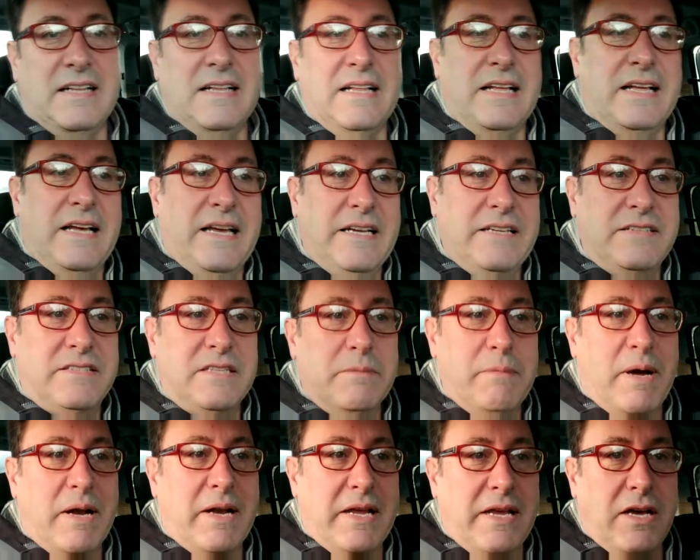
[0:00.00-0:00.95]
it's the
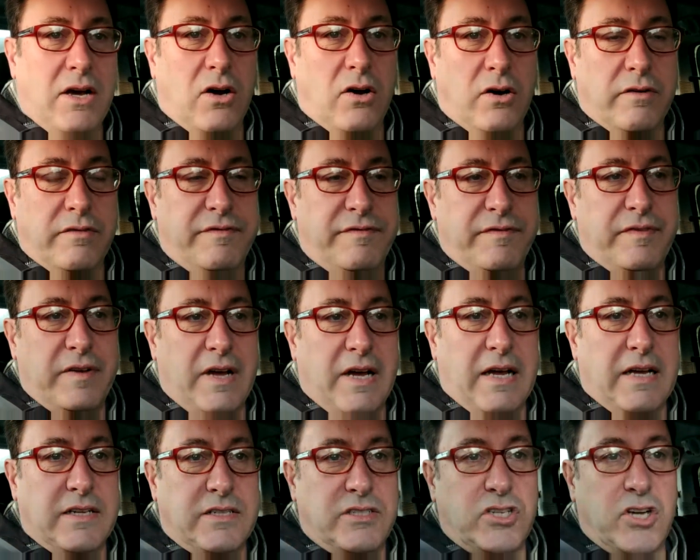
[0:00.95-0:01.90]
money of
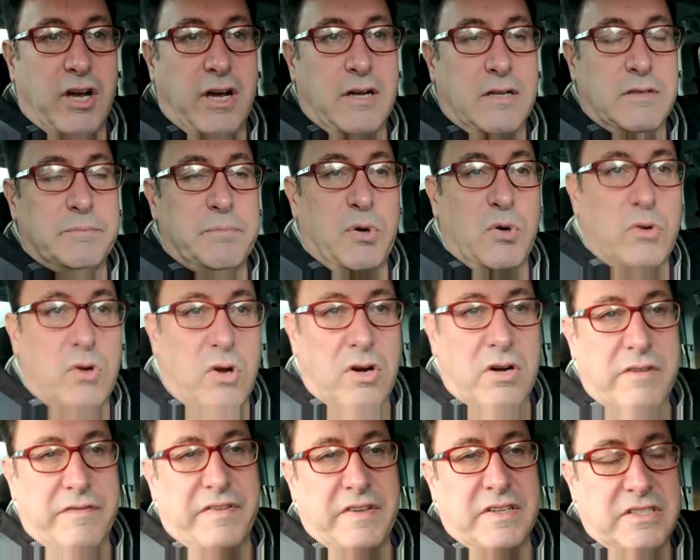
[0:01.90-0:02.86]
uh, child
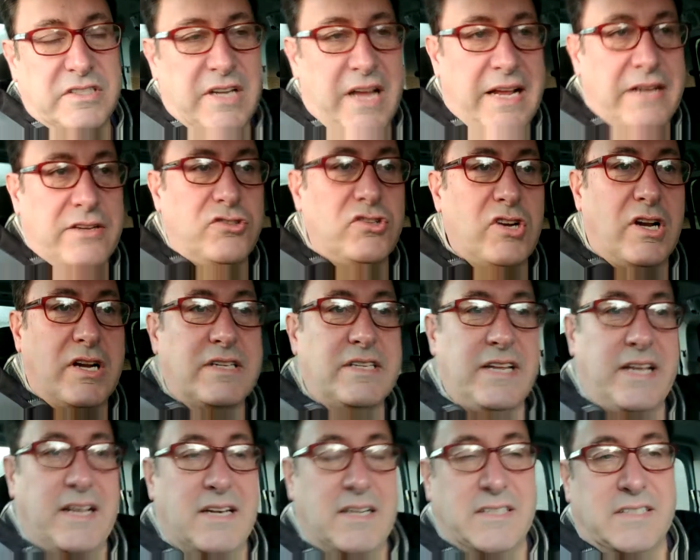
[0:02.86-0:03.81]
pornographers and drug
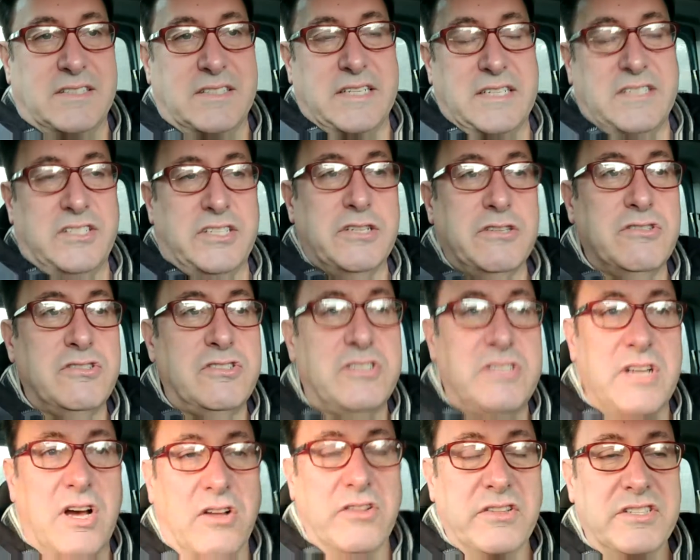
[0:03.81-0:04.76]
dealers. It's
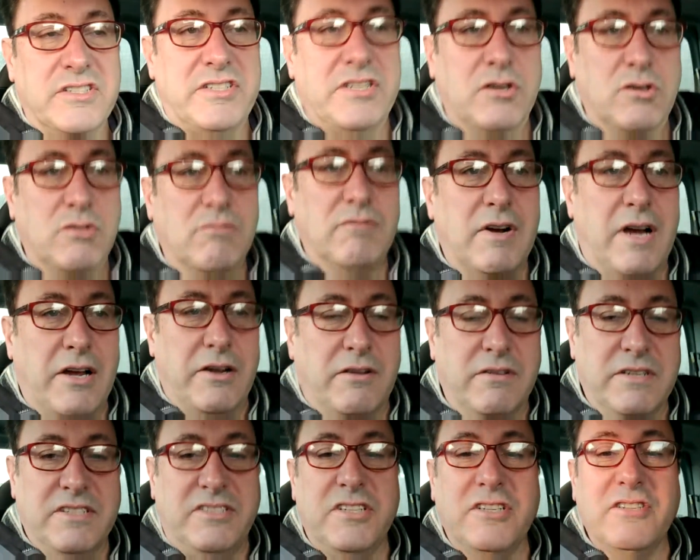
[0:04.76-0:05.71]
used on the Silk Road.
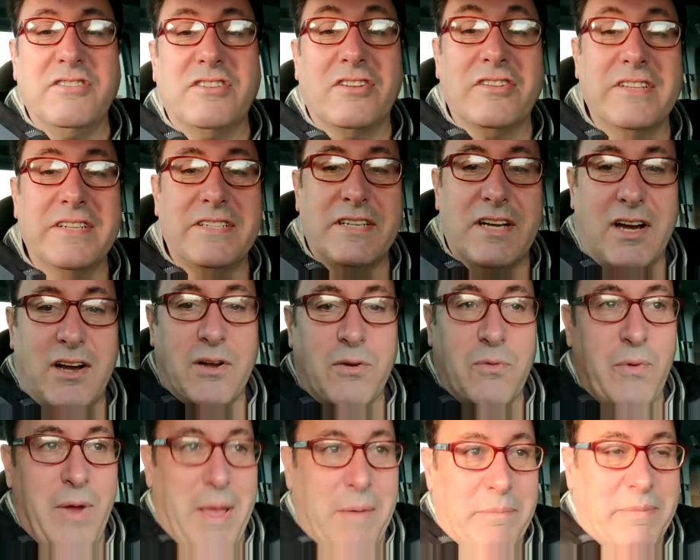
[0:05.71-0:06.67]
It's used on the dark
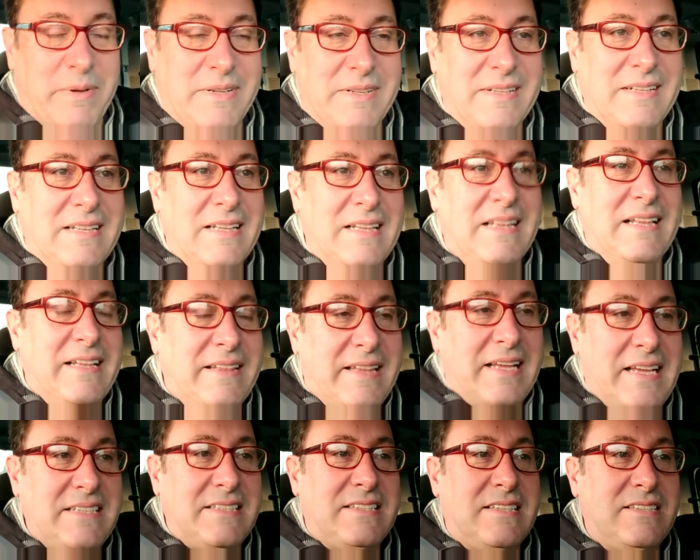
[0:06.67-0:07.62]
web.
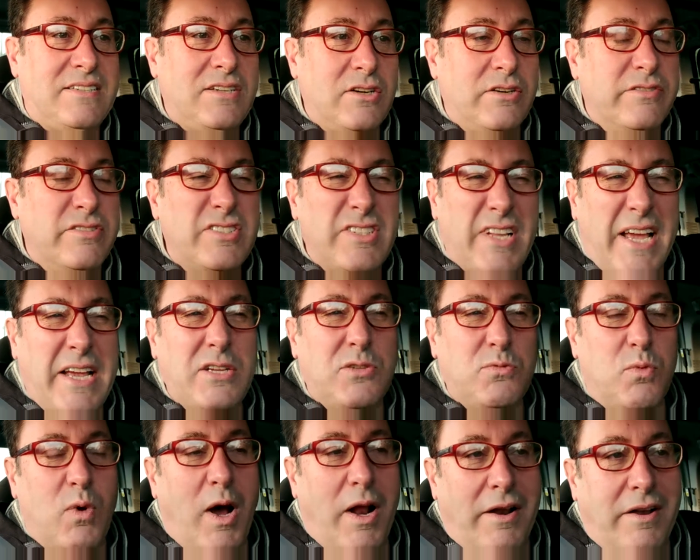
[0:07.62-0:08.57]
That's sort of stage
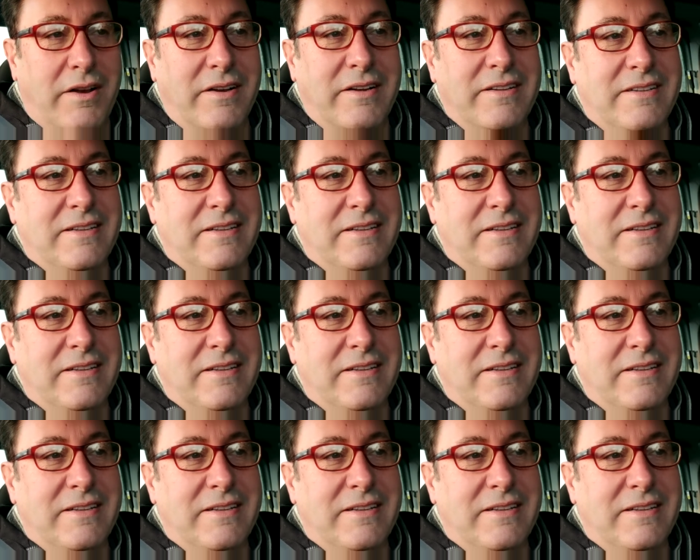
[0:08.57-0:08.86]
one